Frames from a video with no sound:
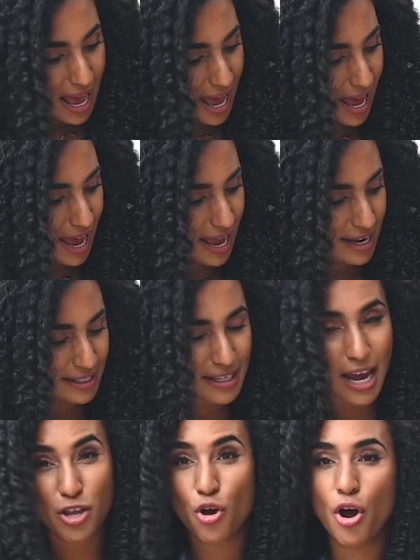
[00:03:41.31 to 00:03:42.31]
and
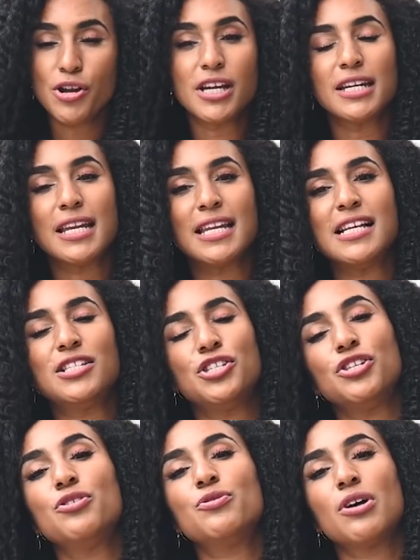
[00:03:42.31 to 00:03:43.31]
you're only going to need
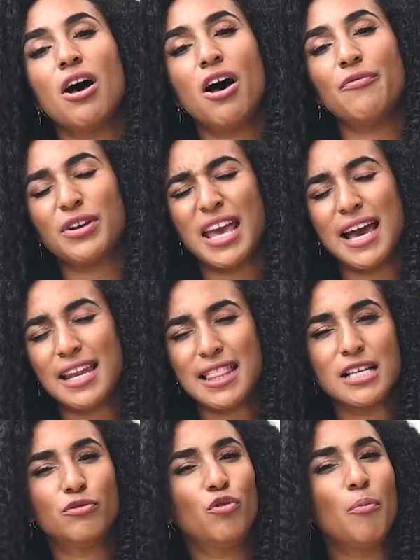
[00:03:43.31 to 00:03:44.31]
to use half a can of
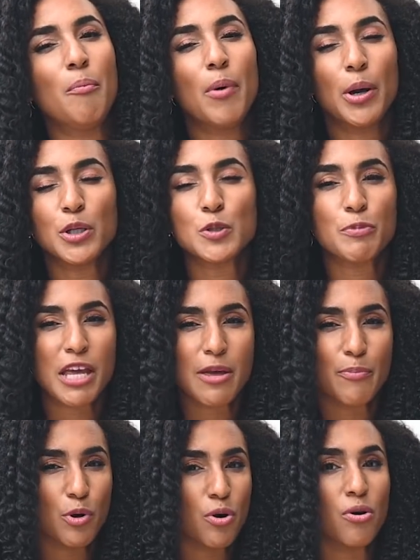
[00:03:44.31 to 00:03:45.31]
this for most
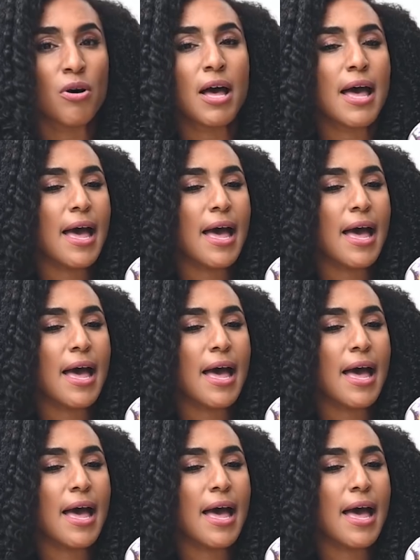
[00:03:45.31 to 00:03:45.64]
people.